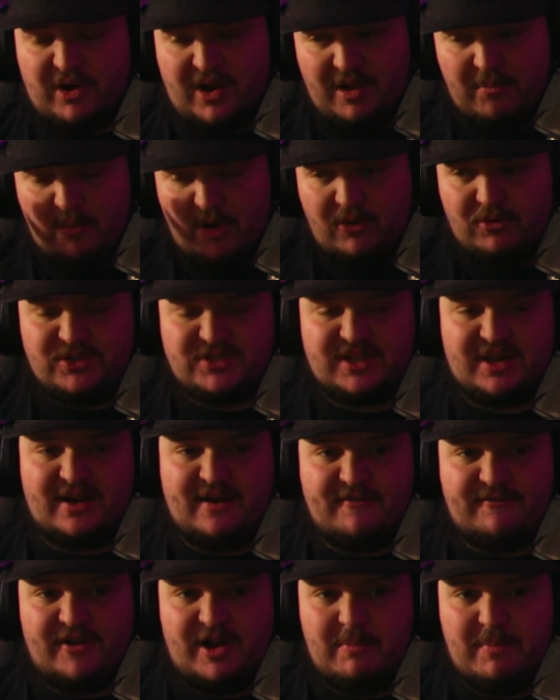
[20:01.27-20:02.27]
I'm always going to
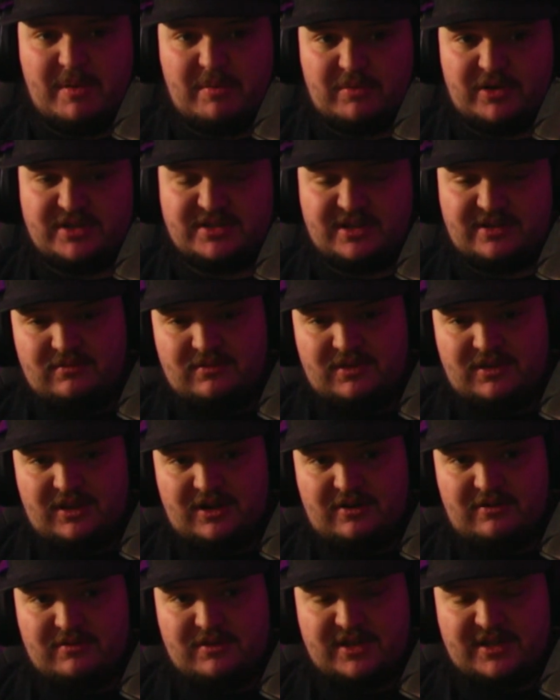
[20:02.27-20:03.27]
have fond memories of, you
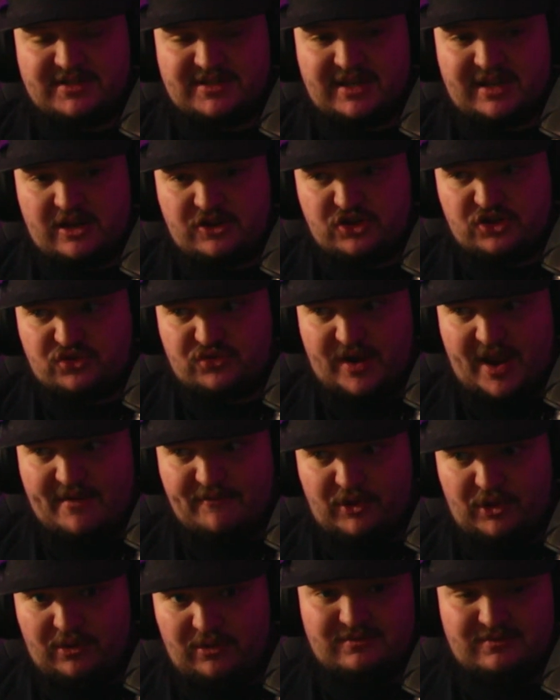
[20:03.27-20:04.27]
know, because I got to
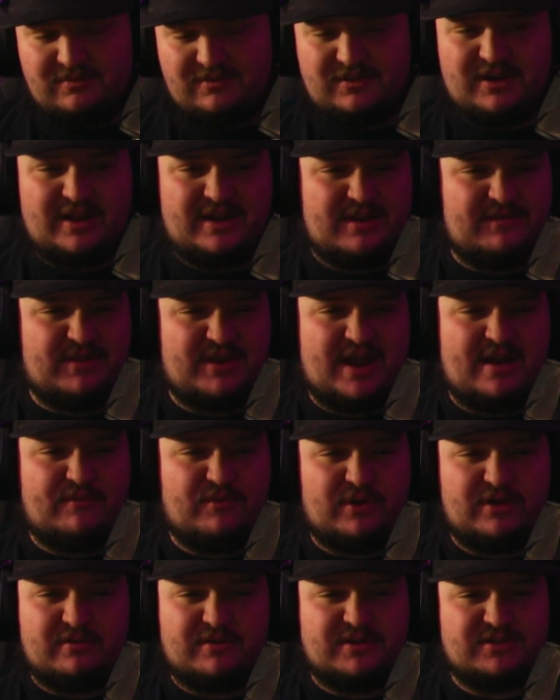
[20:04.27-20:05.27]
travel, or not even
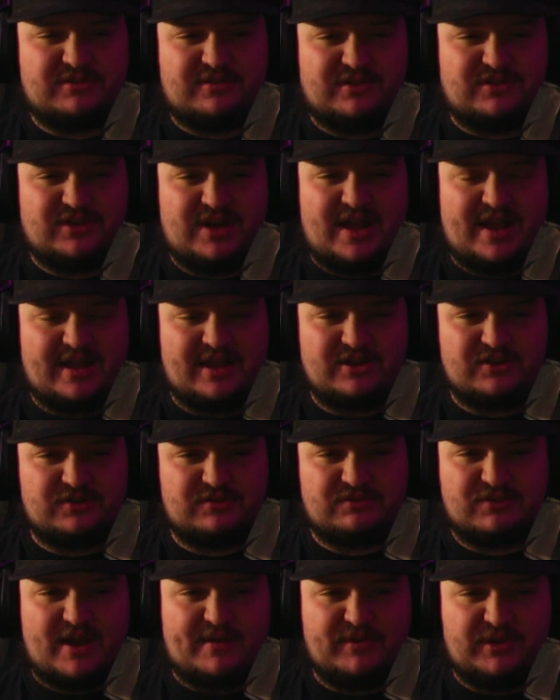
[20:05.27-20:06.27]
halfway across the country. I got to
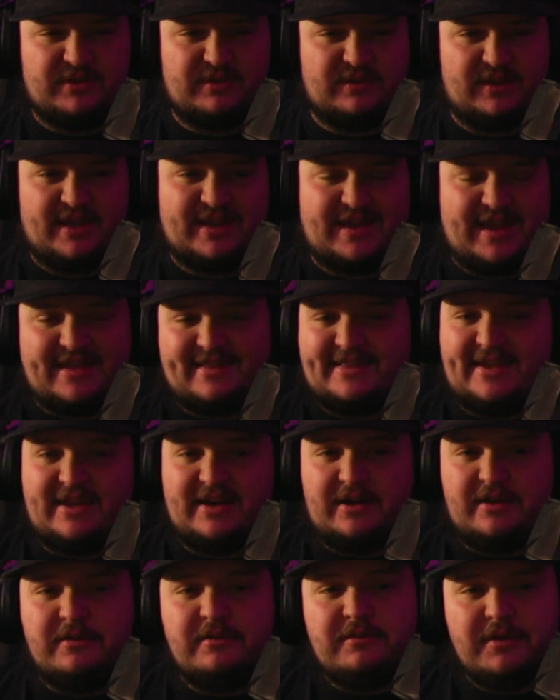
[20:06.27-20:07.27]
travel to like
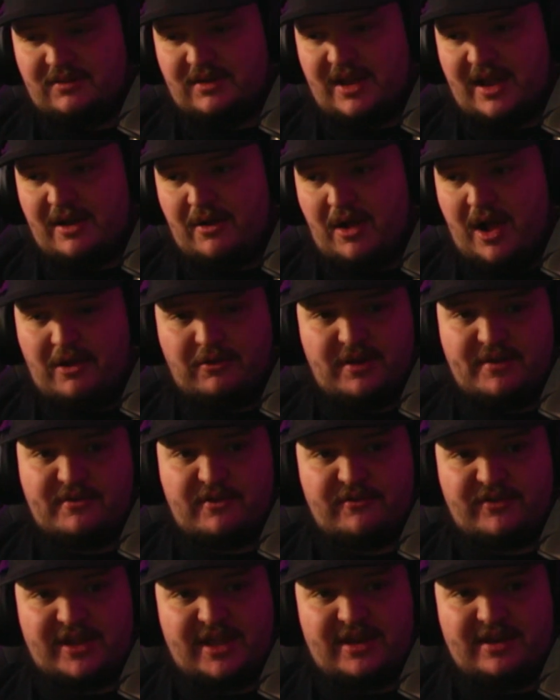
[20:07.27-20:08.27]
Atlanta. I'll never
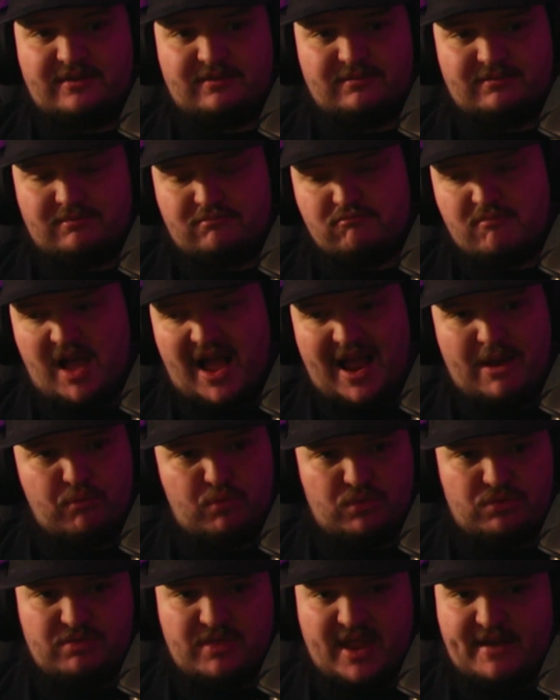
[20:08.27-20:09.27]
forget it. I
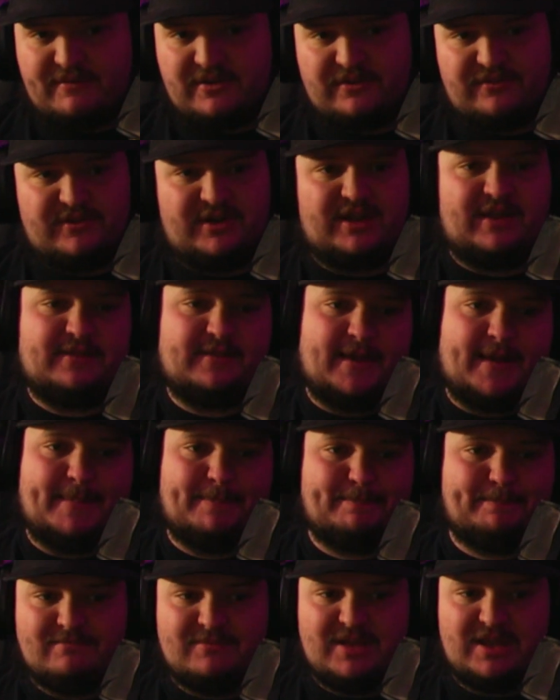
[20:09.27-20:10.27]
will never forget that.
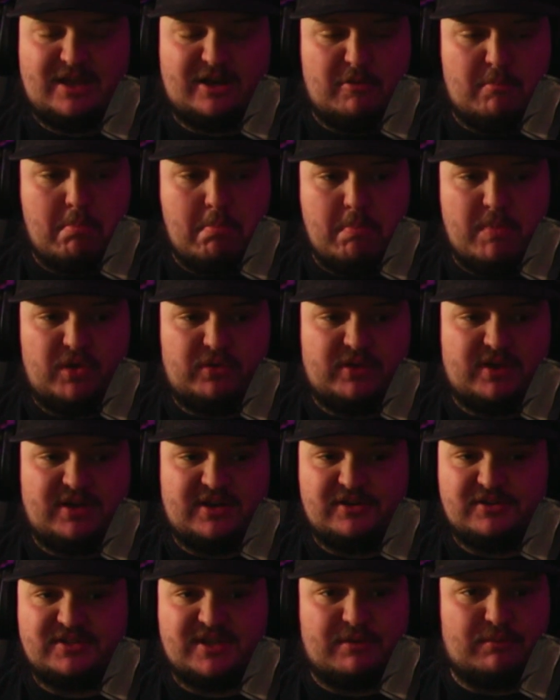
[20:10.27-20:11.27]
In a million
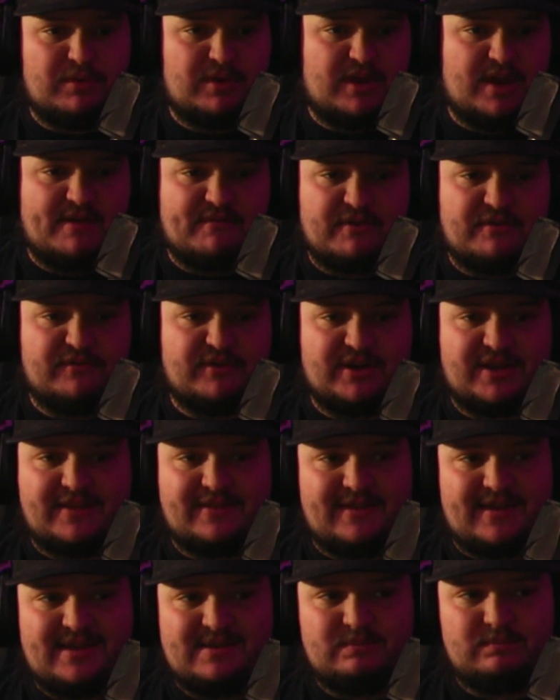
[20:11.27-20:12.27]
years, I will never forget
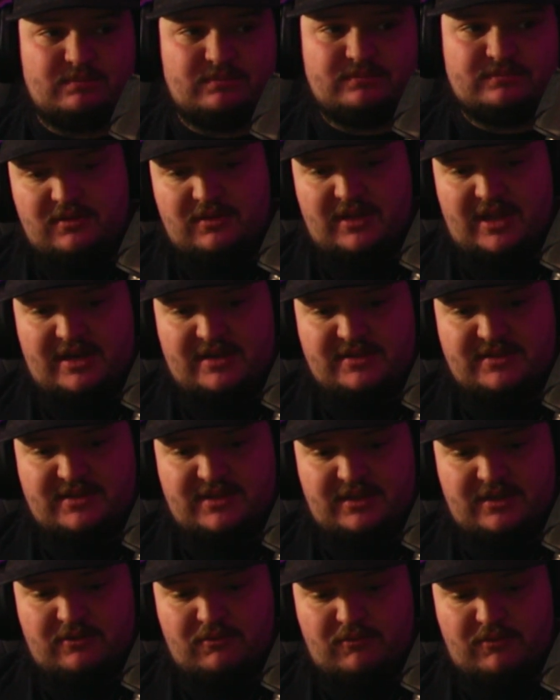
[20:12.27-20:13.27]
that. That is
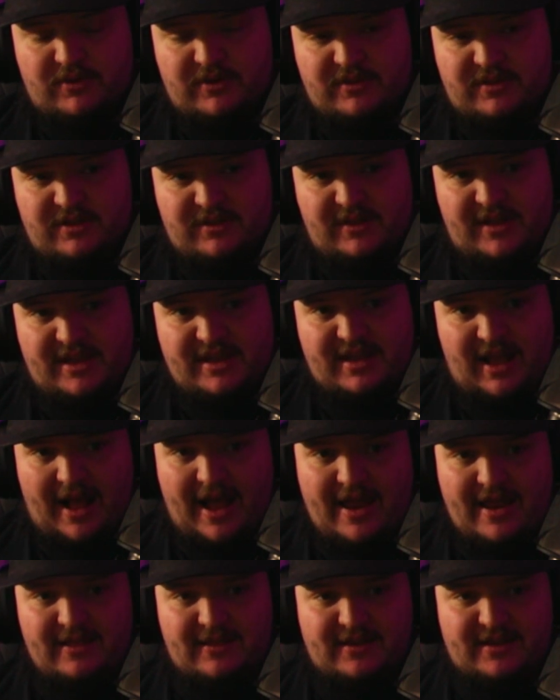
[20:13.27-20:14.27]
like one of the like
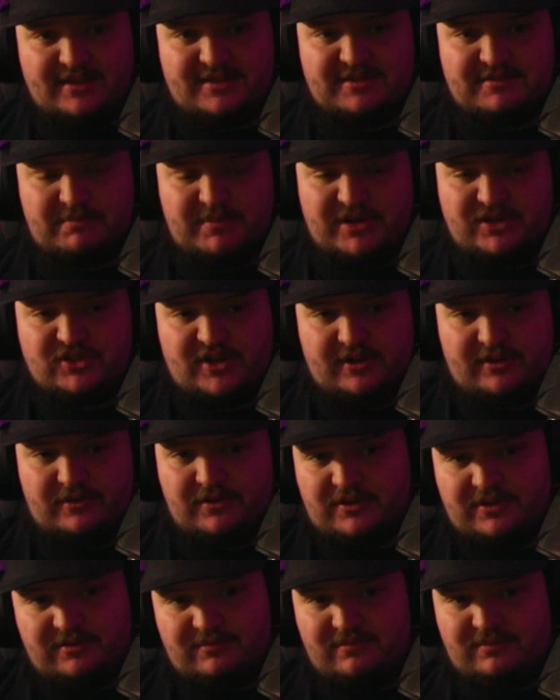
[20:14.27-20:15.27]
highlights of my
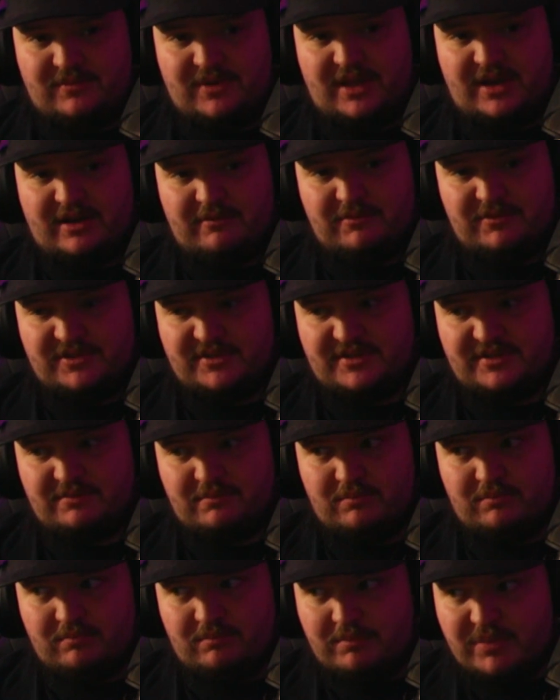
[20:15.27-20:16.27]
childhood. And it was
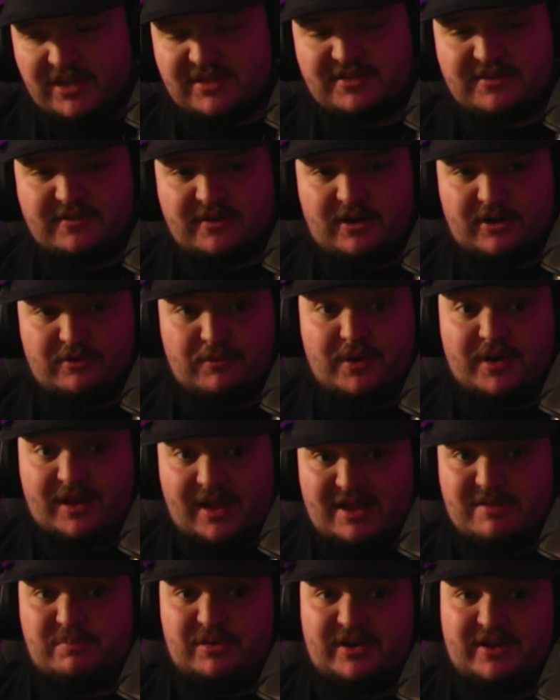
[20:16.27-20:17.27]
because of the hard work
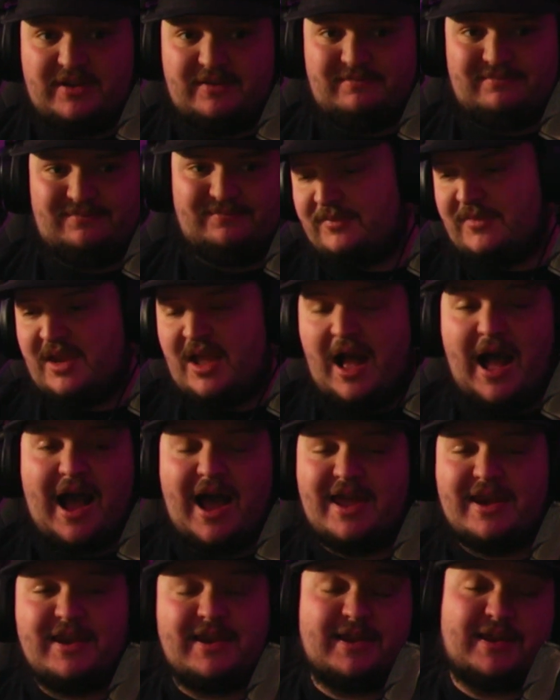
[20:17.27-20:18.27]
I put in.
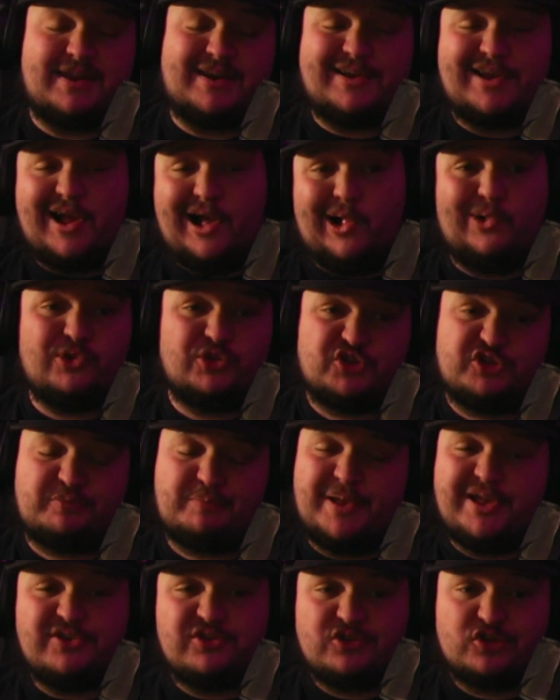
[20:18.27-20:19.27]
I didn't get a college
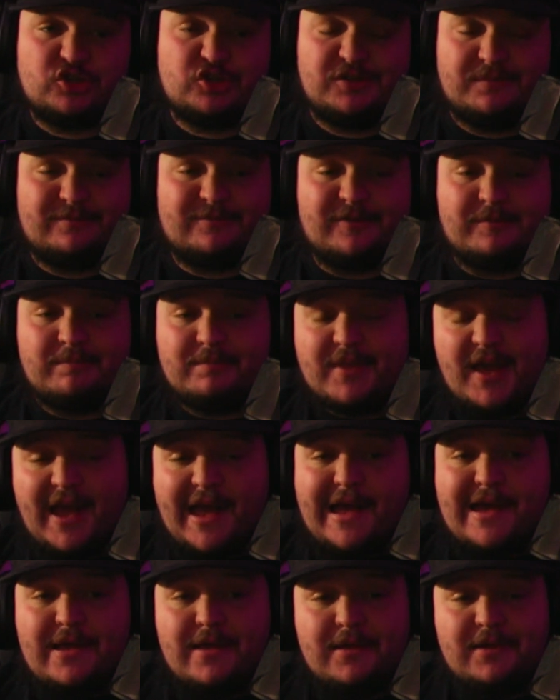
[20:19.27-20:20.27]
sponsorship from
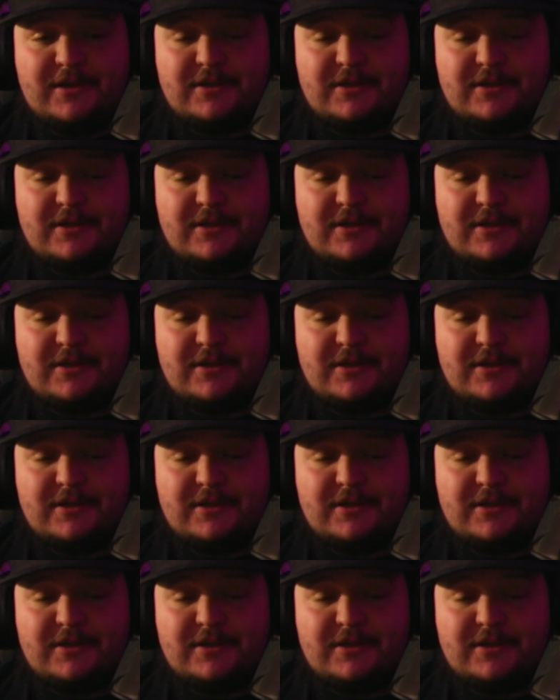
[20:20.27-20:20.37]
that.